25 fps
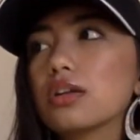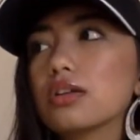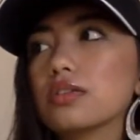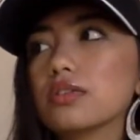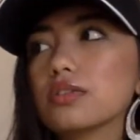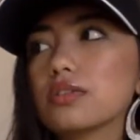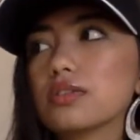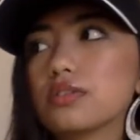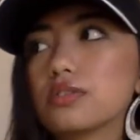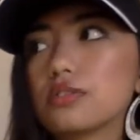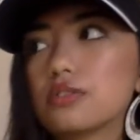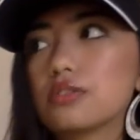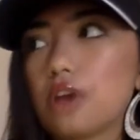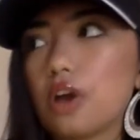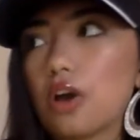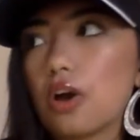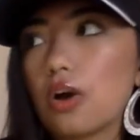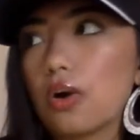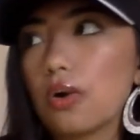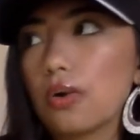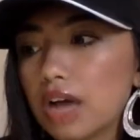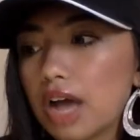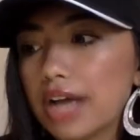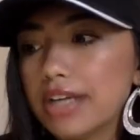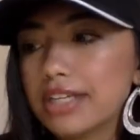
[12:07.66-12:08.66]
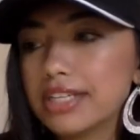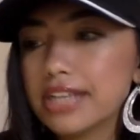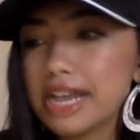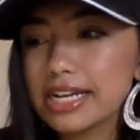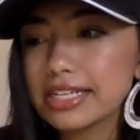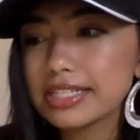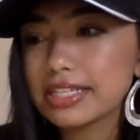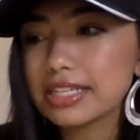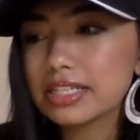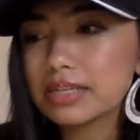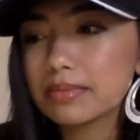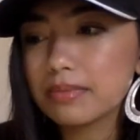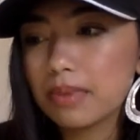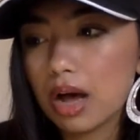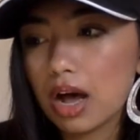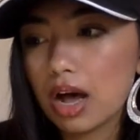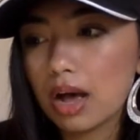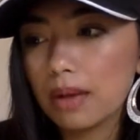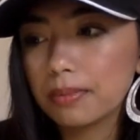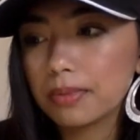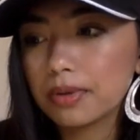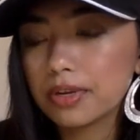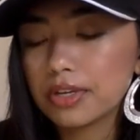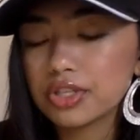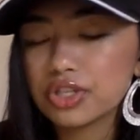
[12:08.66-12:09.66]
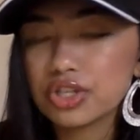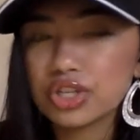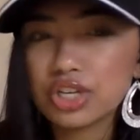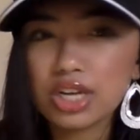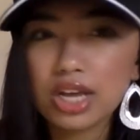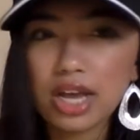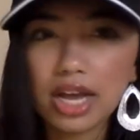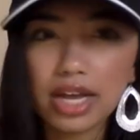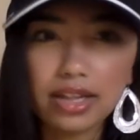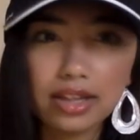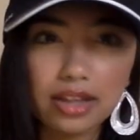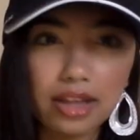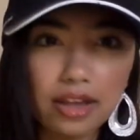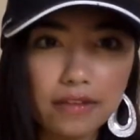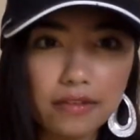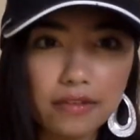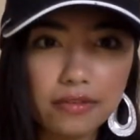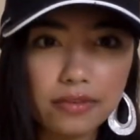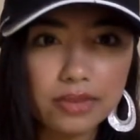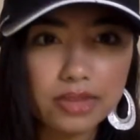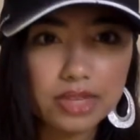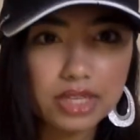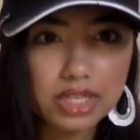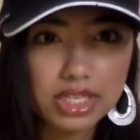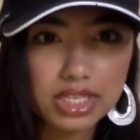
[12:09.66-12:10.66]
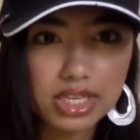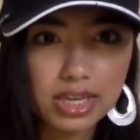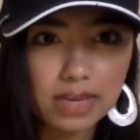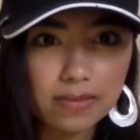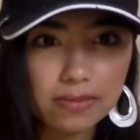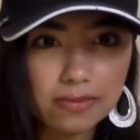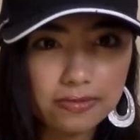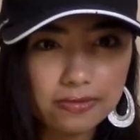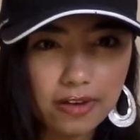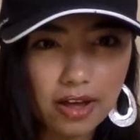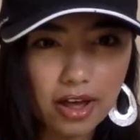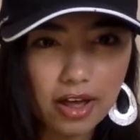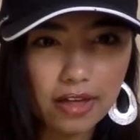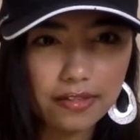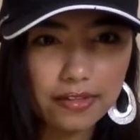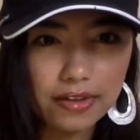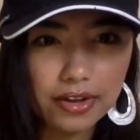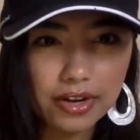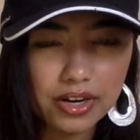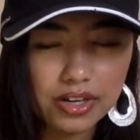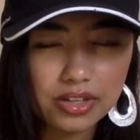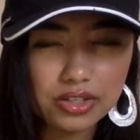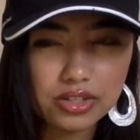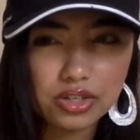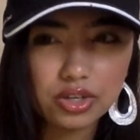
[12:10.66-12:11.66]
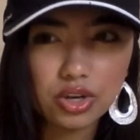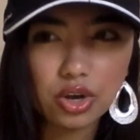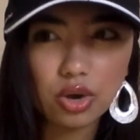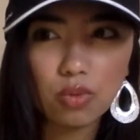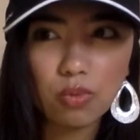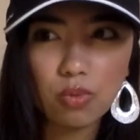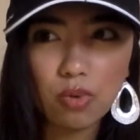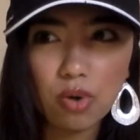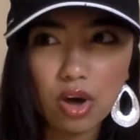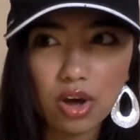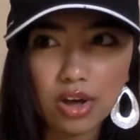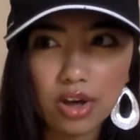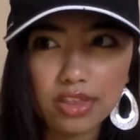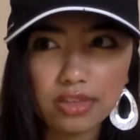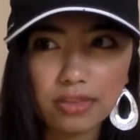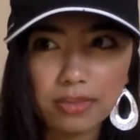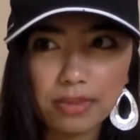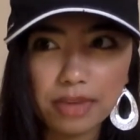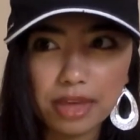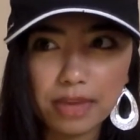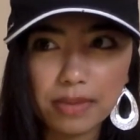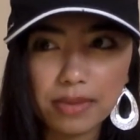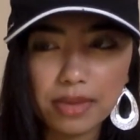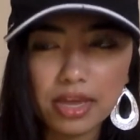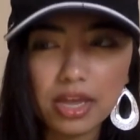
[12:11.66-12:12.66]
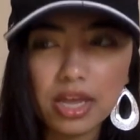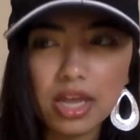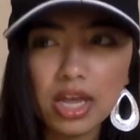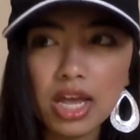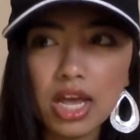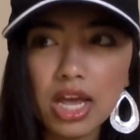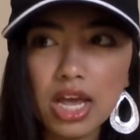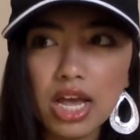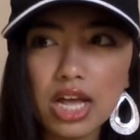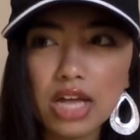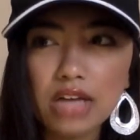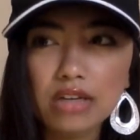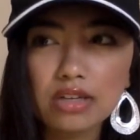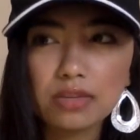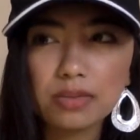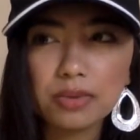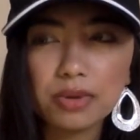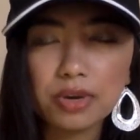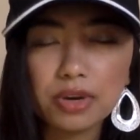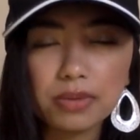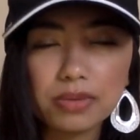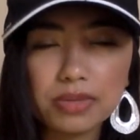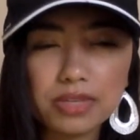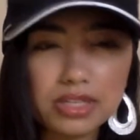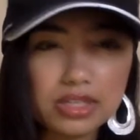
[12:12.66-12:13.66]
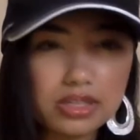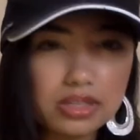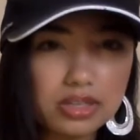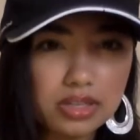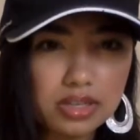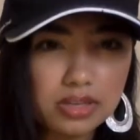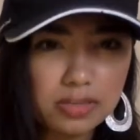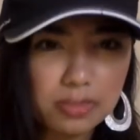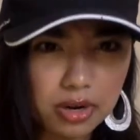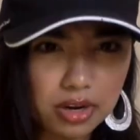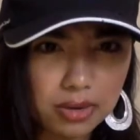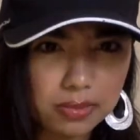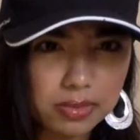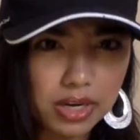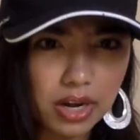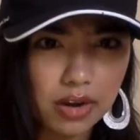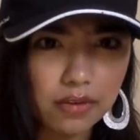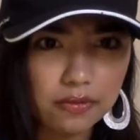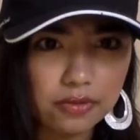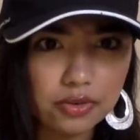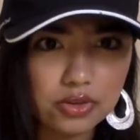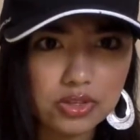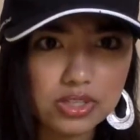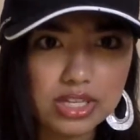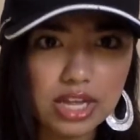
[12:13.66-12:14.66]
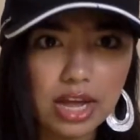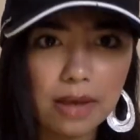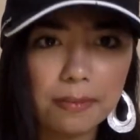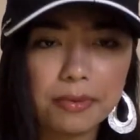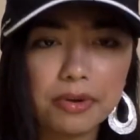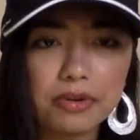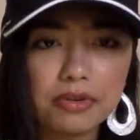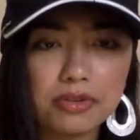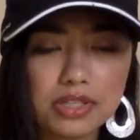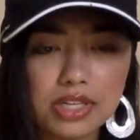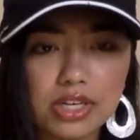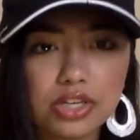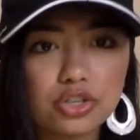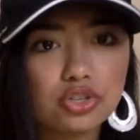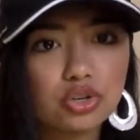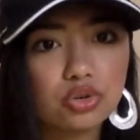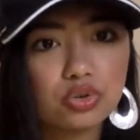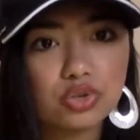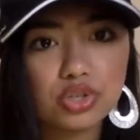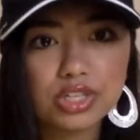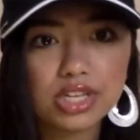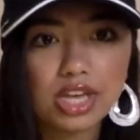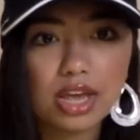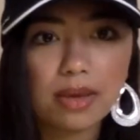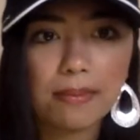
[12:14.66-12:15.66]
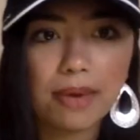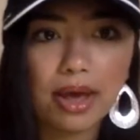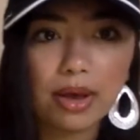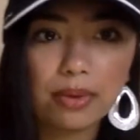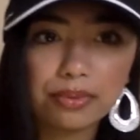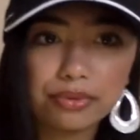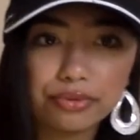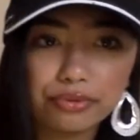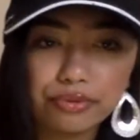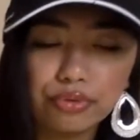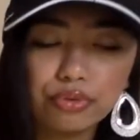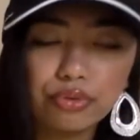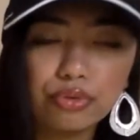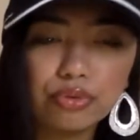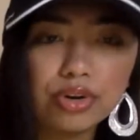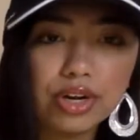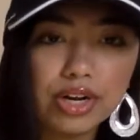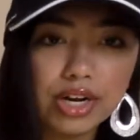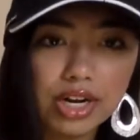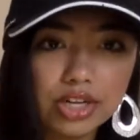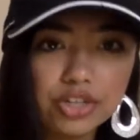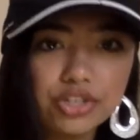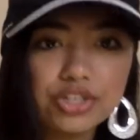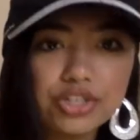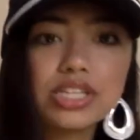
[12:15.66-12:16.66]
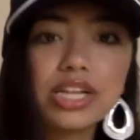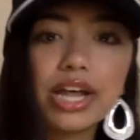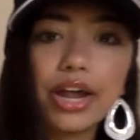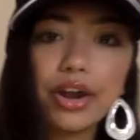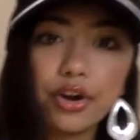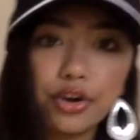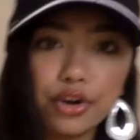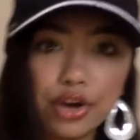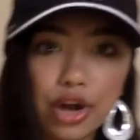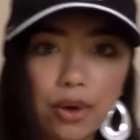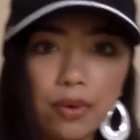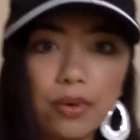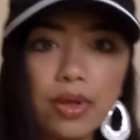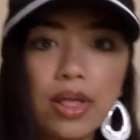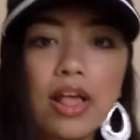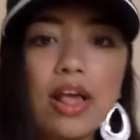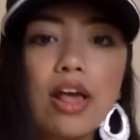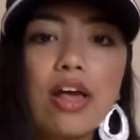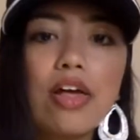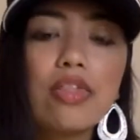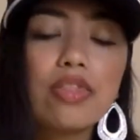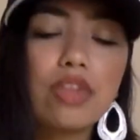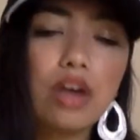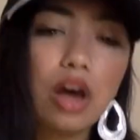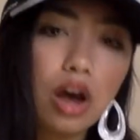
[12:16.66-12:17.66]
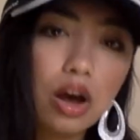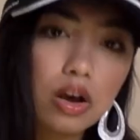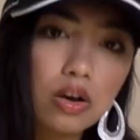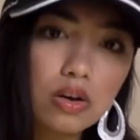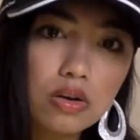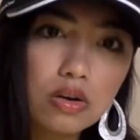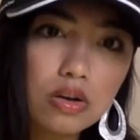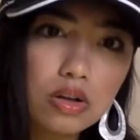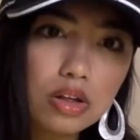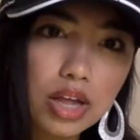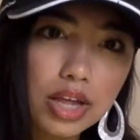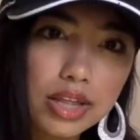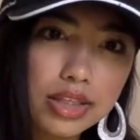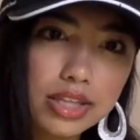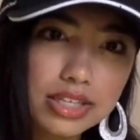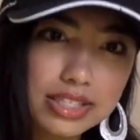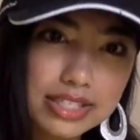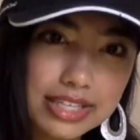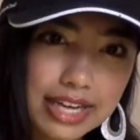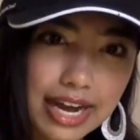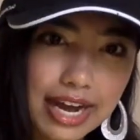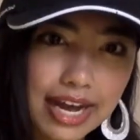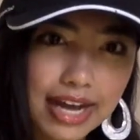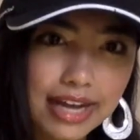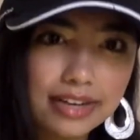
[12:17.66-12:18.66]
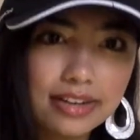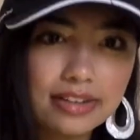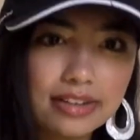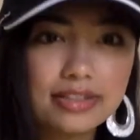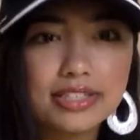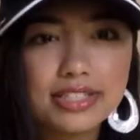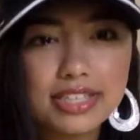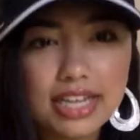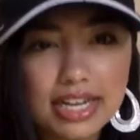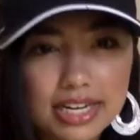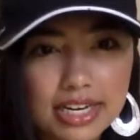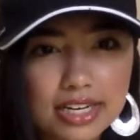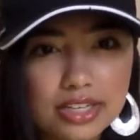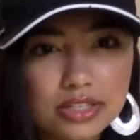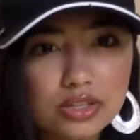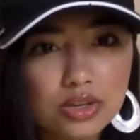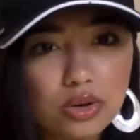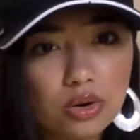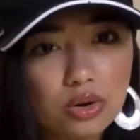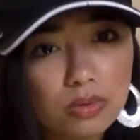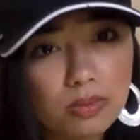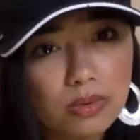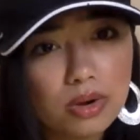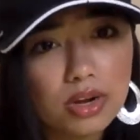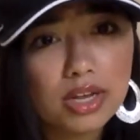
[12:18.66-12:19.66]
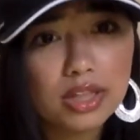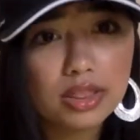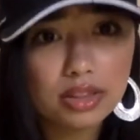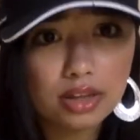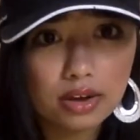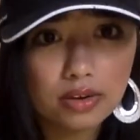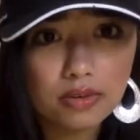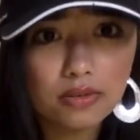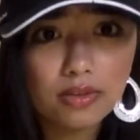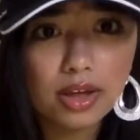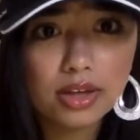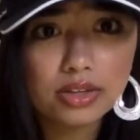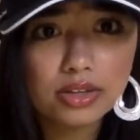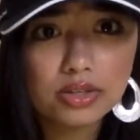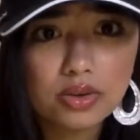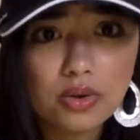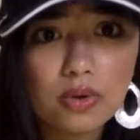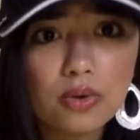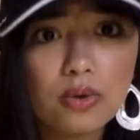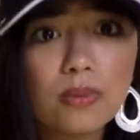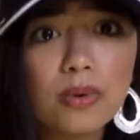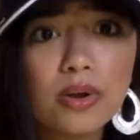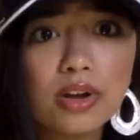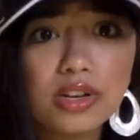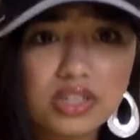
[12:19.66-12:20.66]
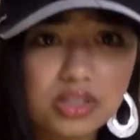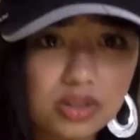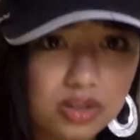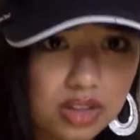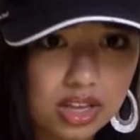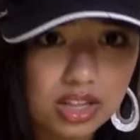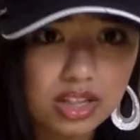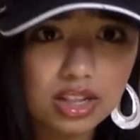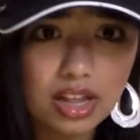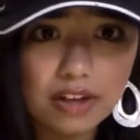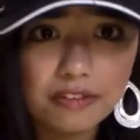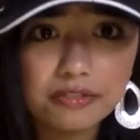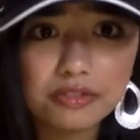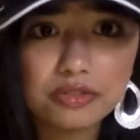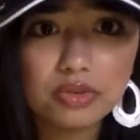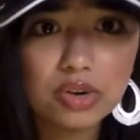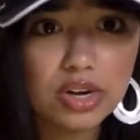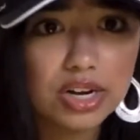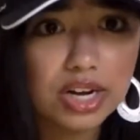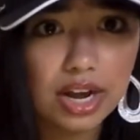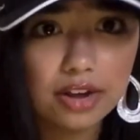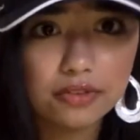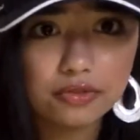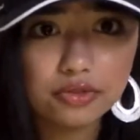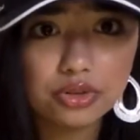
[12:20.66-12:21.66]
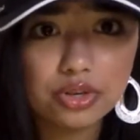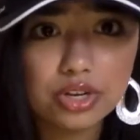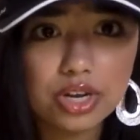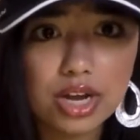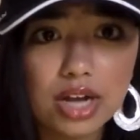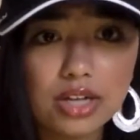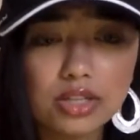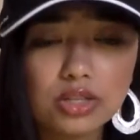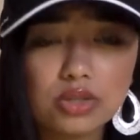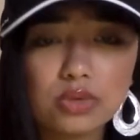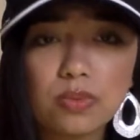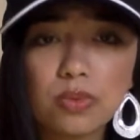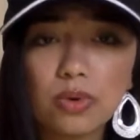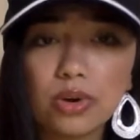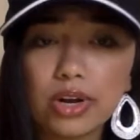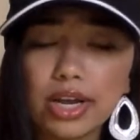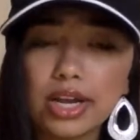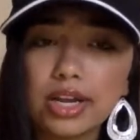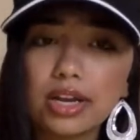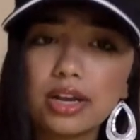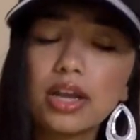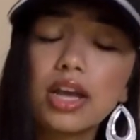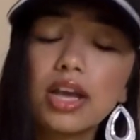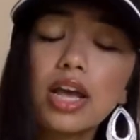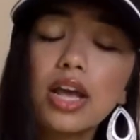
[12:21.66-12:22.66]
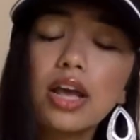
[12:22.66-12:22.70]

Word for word: So I text his mom because she had left with the stepfather to go walk the baby to put him to put him down for his nap, and I was like, Joe just came back with food, and I just let her know. The uncle and the dad, the dad had to go to work, and the uncle had to go to work, so they left right after he got sworn in.